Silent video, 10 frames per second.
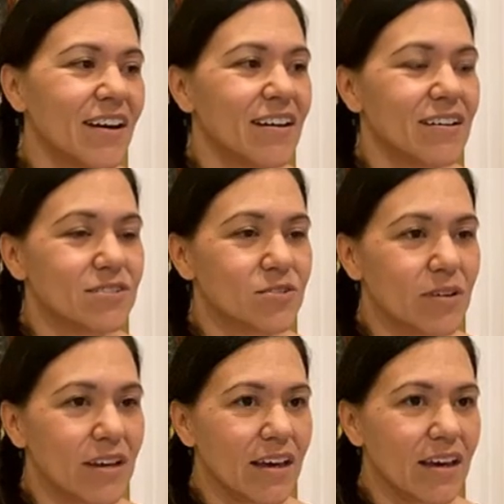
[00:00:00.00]
Uh, so
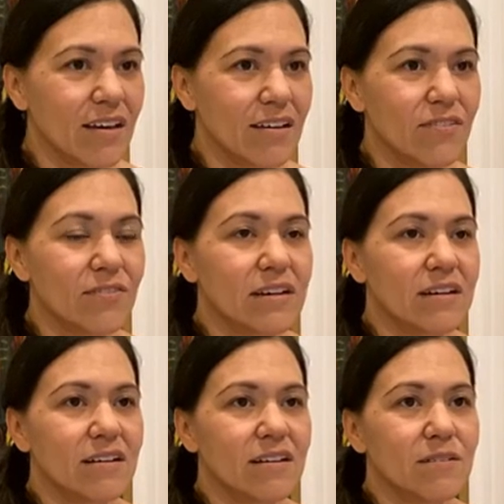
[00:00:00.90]
I have
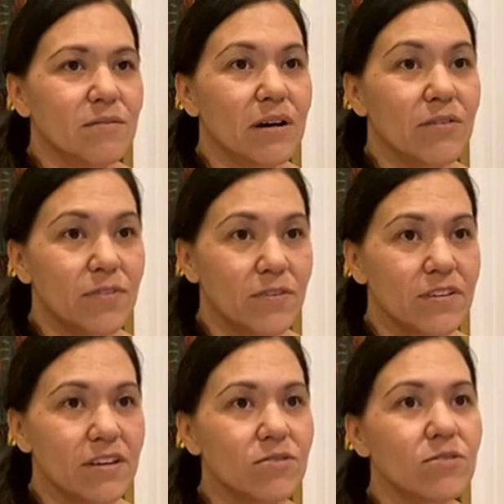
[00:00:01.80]
um, a
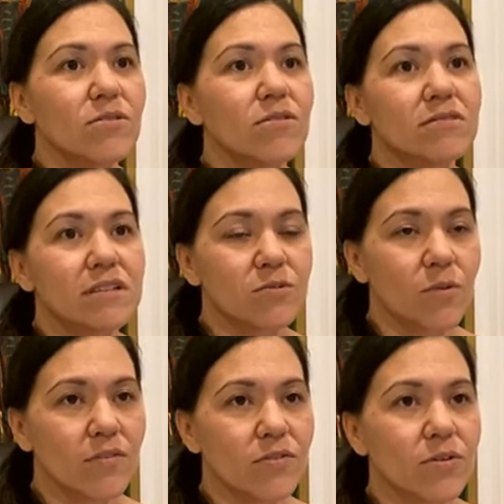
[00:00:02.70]
15 year old, a
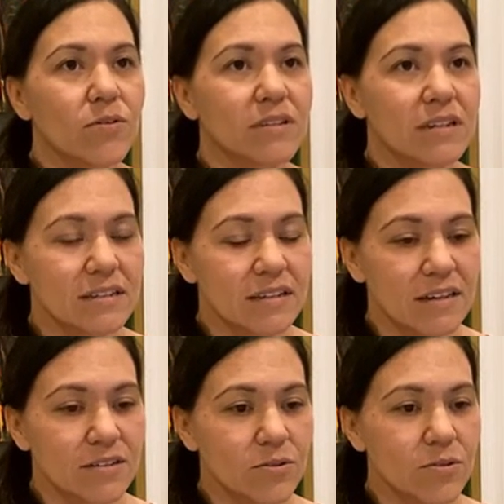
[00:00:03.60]
12 year old, and a
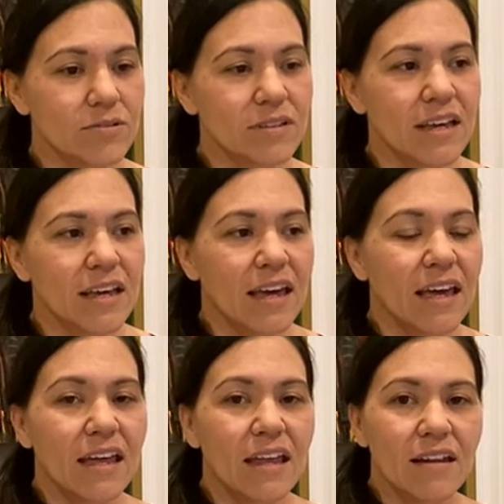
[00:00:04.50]
10 year old,
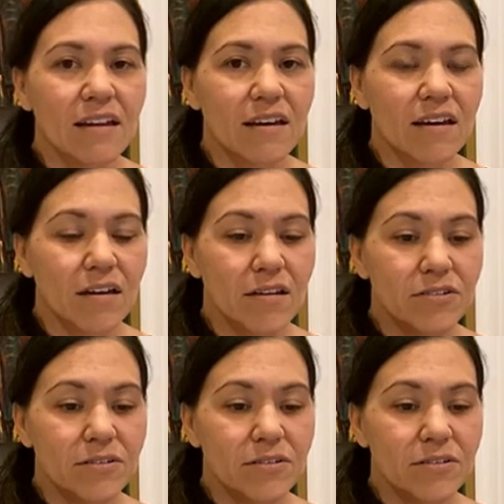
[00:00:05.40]
and uh,